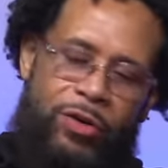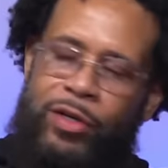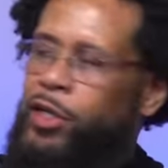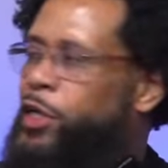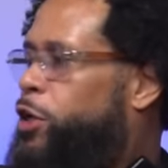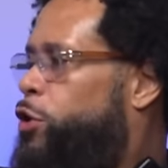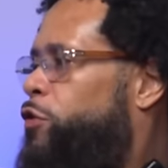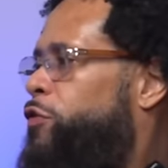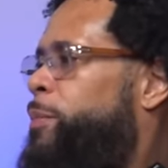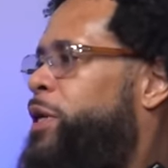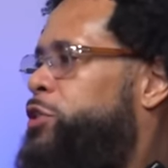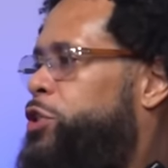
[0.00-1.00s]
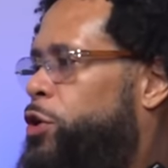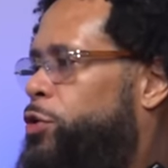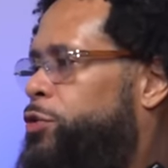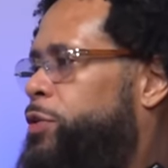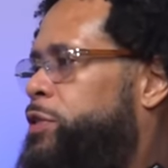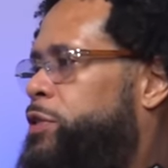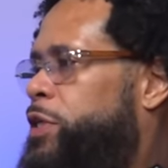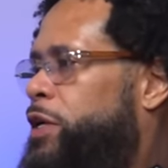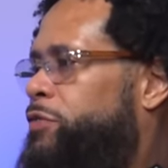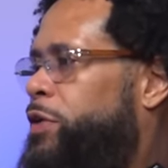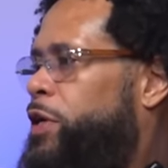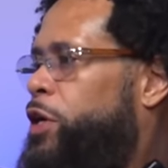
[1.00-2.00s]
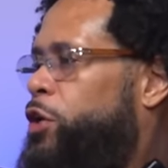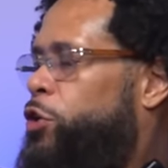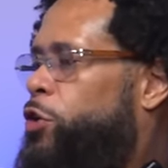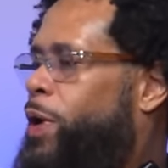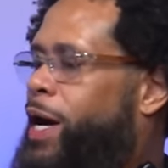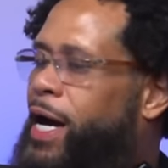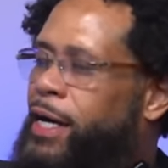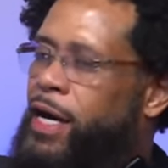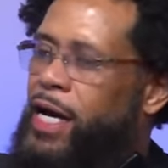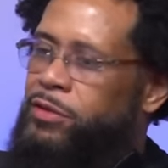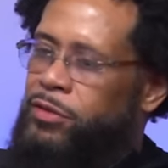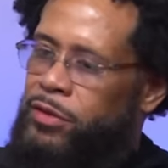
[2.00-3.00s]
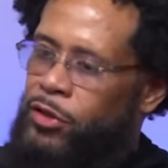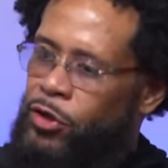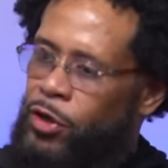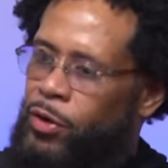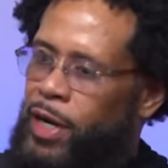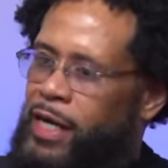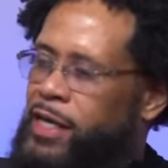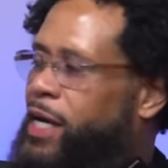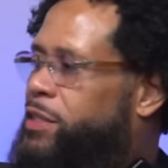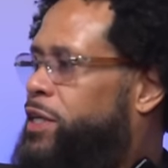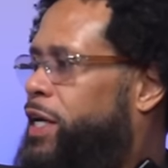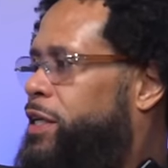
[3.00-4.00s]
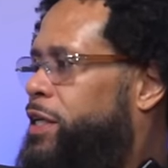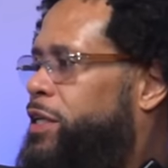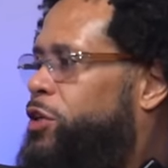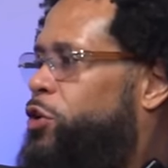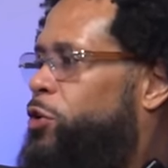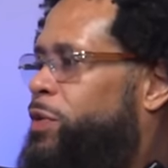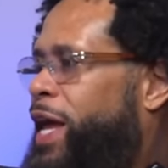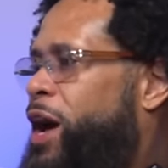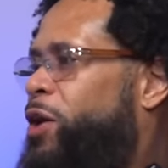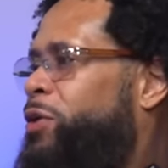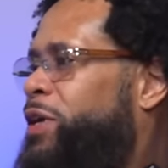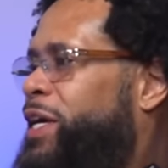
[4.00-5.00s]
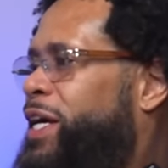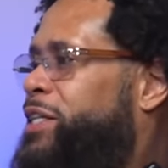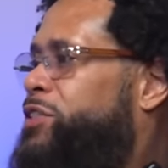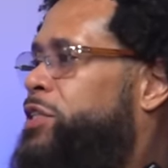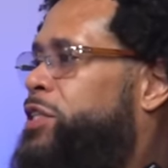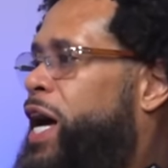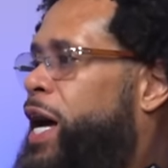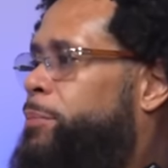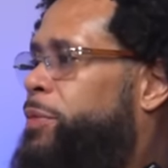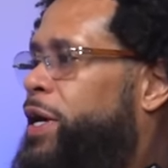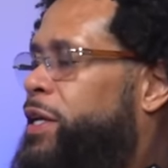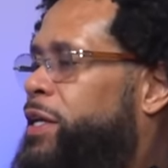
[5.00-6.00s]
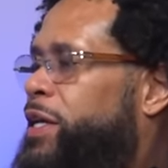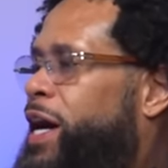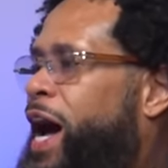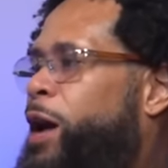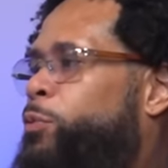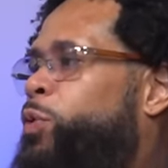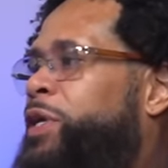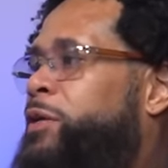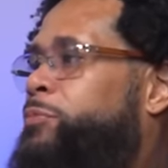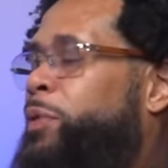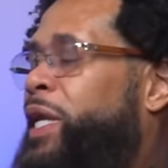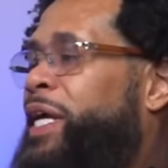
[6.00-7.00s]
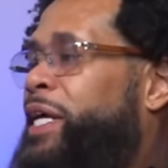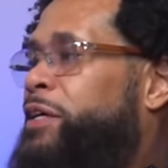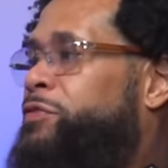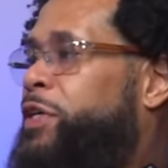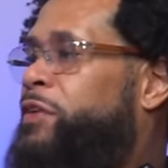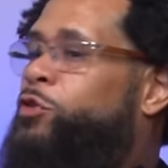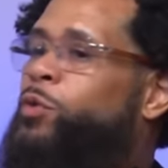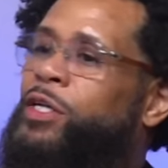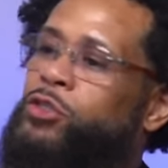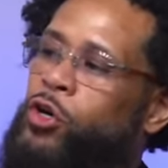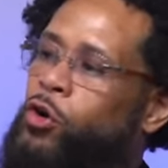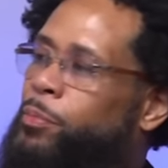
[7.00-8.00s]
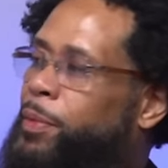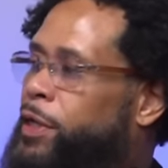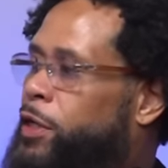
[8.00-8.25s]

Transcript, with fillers: looking over my shoulder and stuff. You know, I, I you know, I, I say that, you know, now it's the time that I wouldn't have believed if you had told me,